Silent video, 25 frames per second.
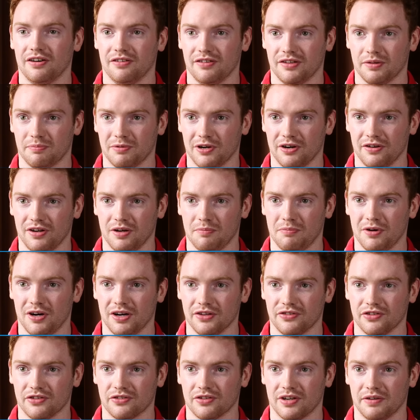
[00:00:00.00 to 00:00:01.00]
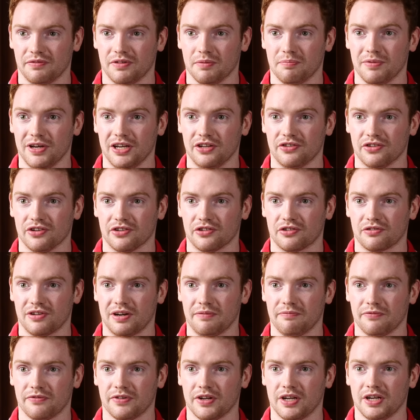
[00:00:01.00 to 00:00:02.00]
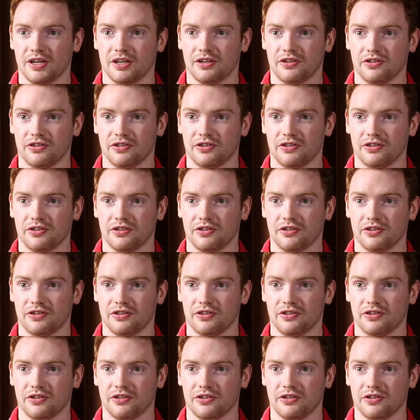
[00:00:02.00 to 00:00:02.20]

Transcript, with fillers: out on the parallel bars is just to have the basic strength,